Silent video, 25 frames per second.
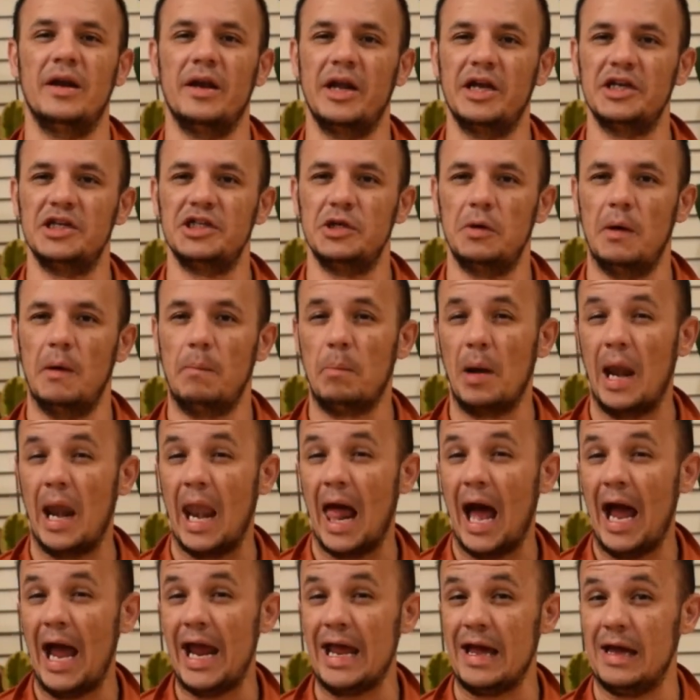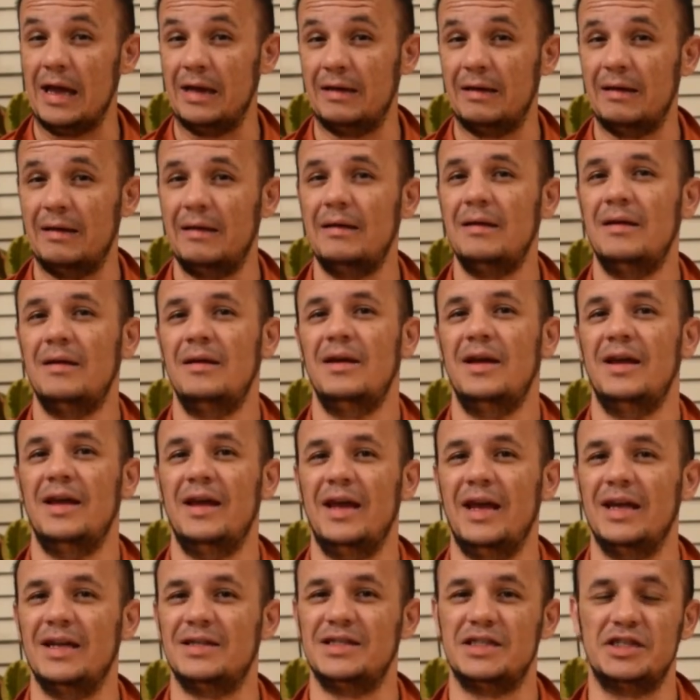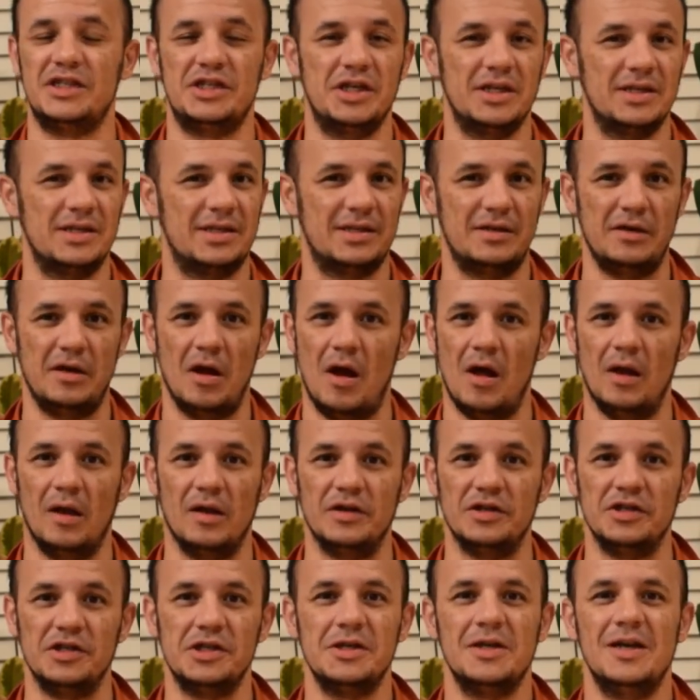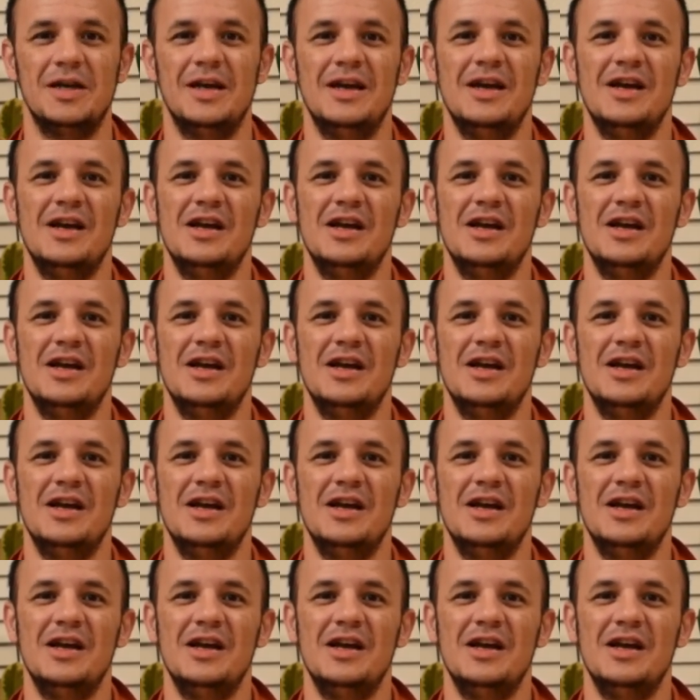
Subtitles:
Unless you apply it, it's just knowledge.